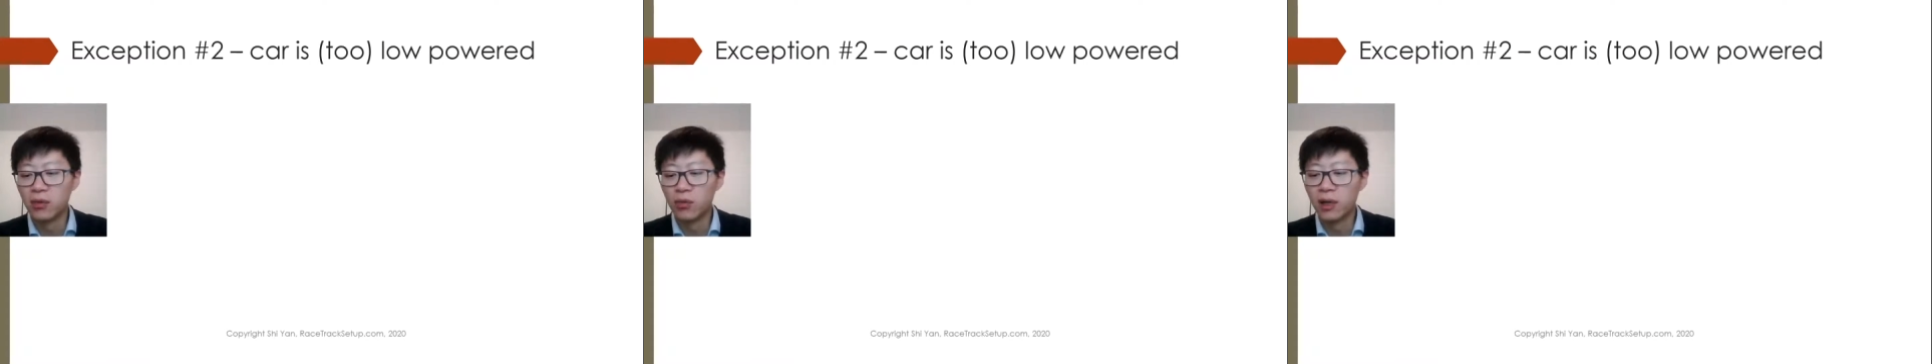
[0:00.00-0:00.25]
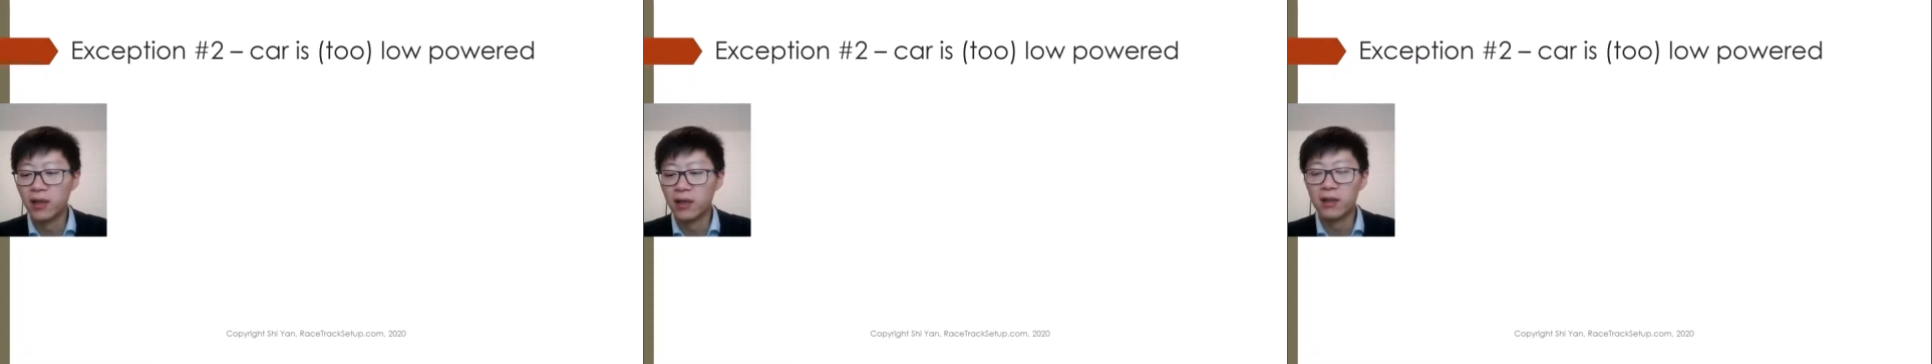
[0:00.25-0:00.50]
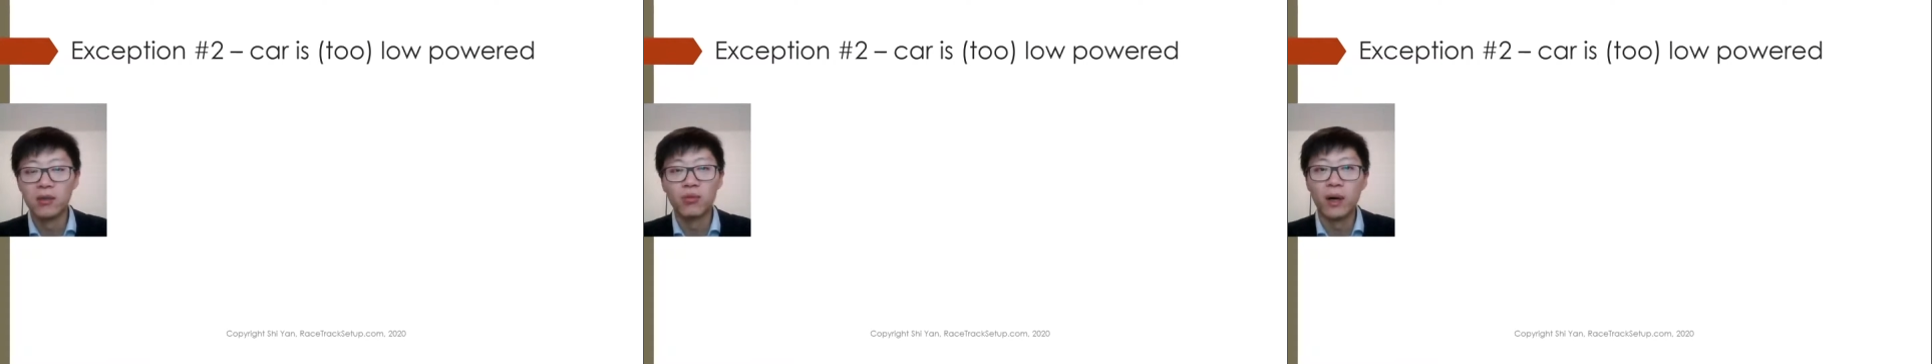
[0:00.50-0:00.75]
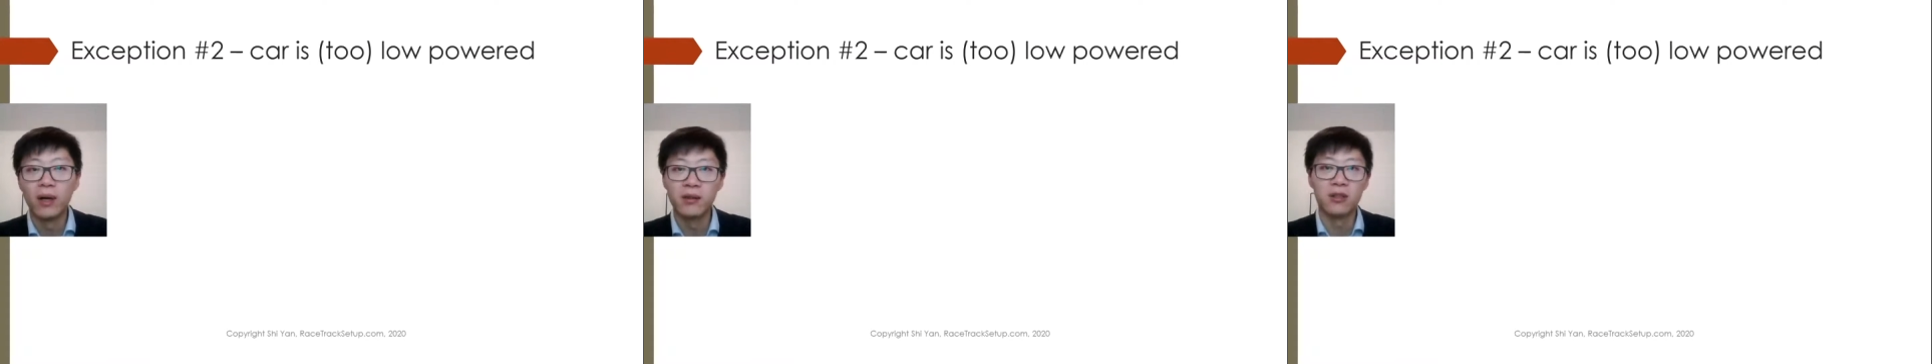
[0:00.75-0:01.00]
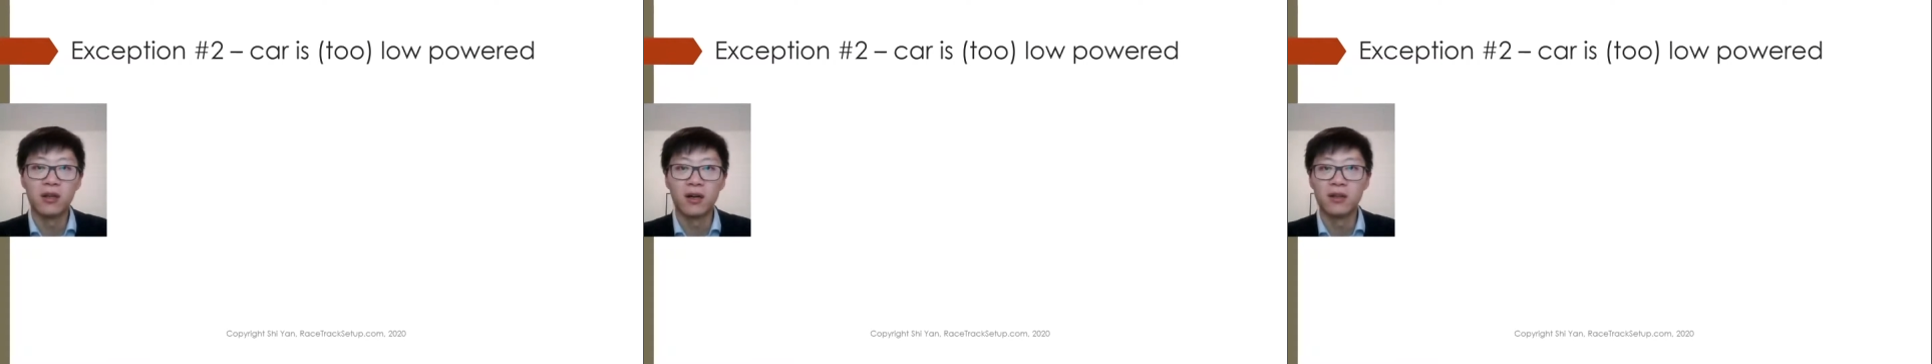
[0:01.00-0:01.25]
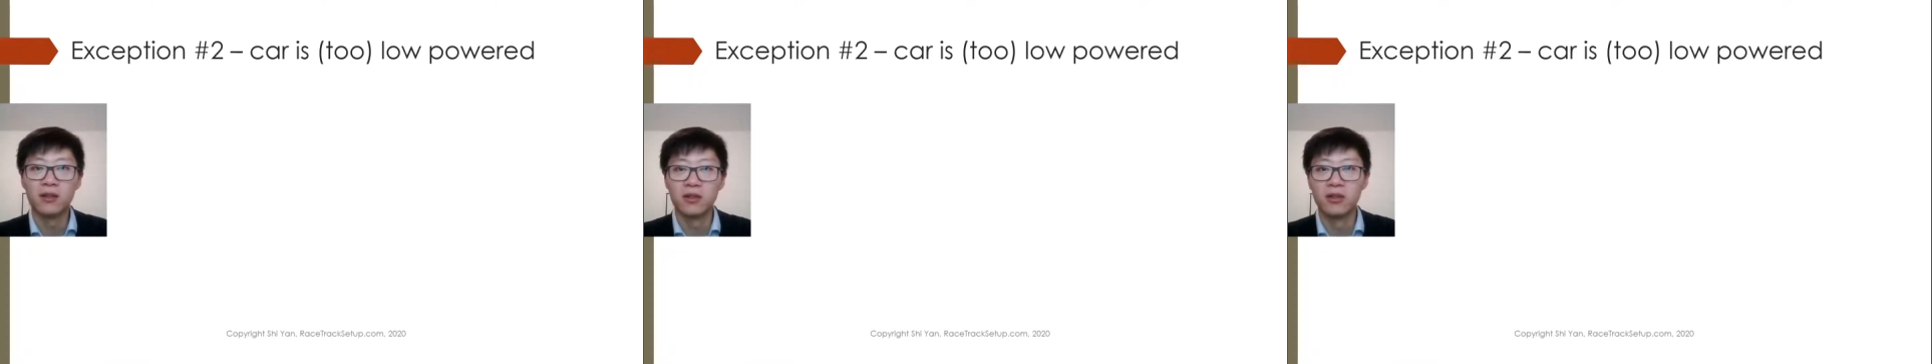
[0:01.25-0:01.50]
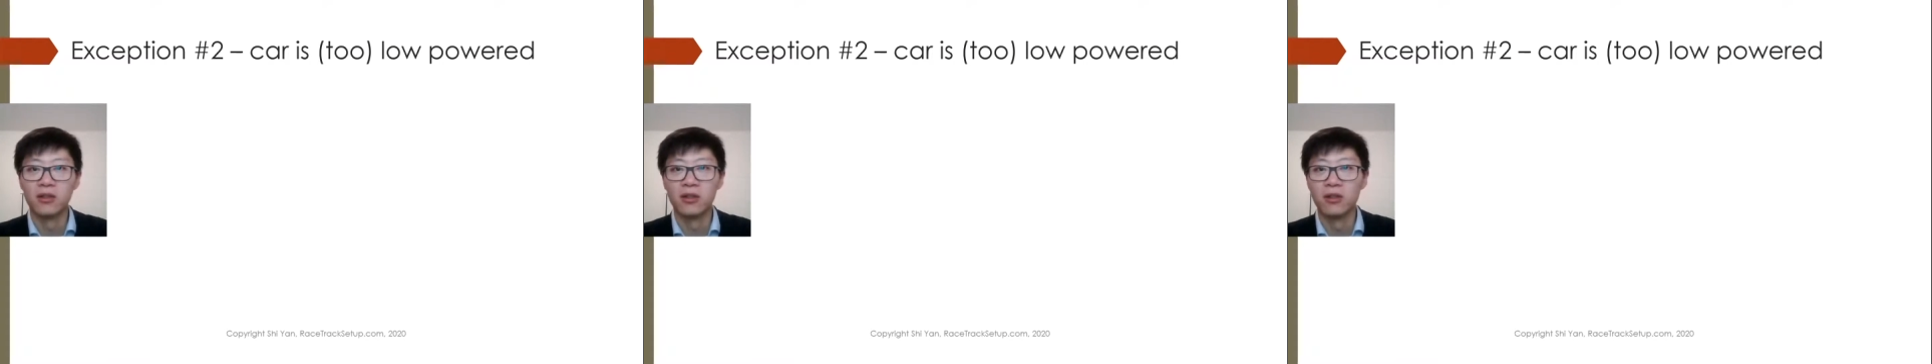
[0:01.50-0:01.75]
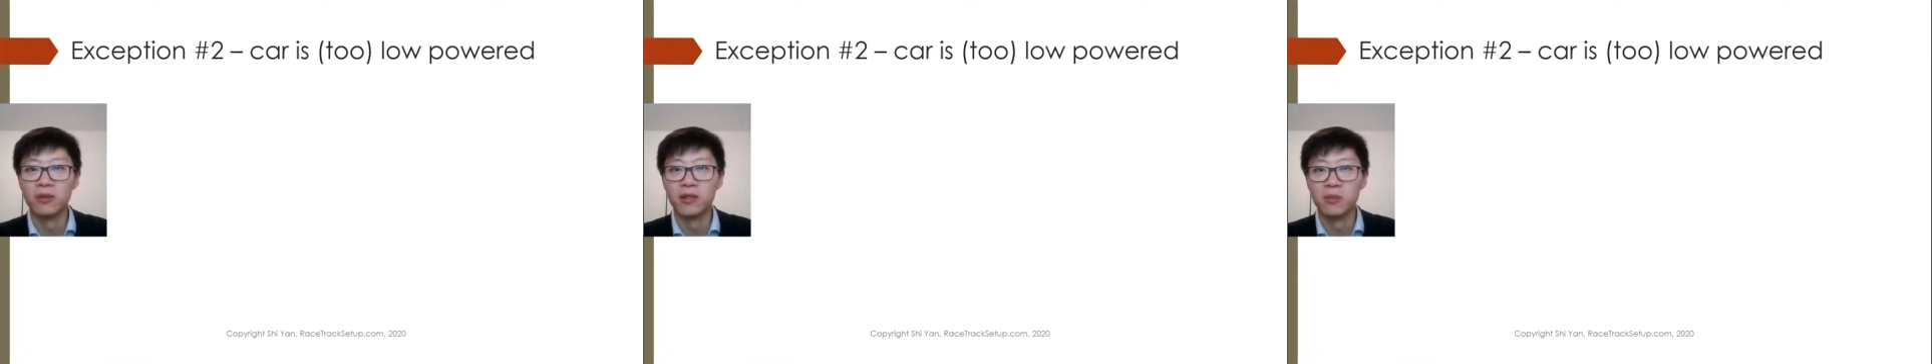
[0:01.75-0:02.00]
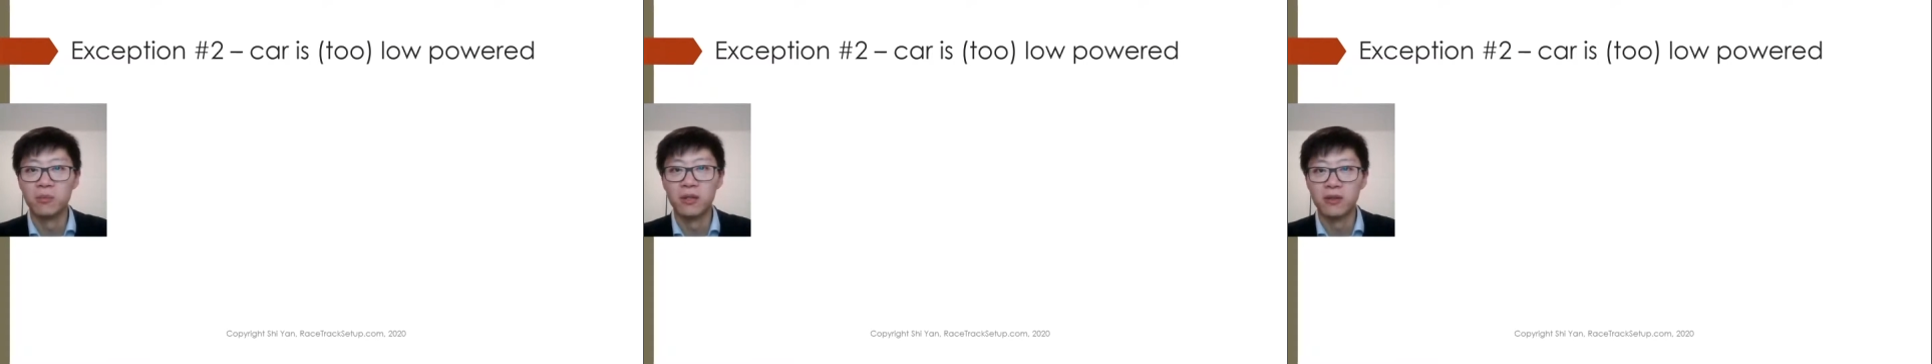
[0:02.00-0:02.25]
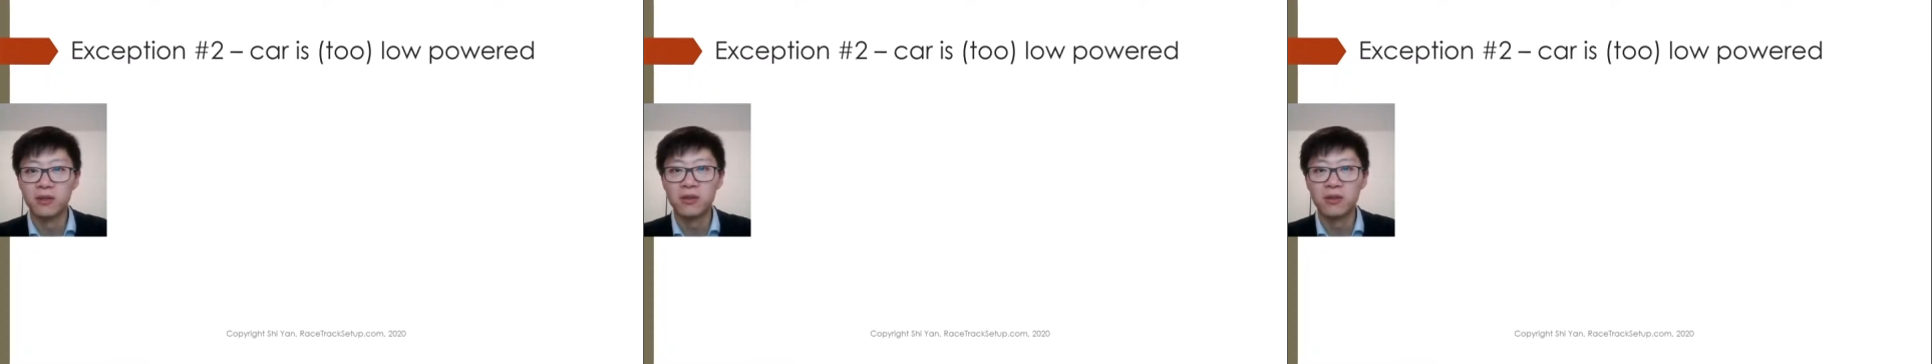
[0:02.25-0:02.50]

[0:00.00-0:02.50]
why wider tires are not always better.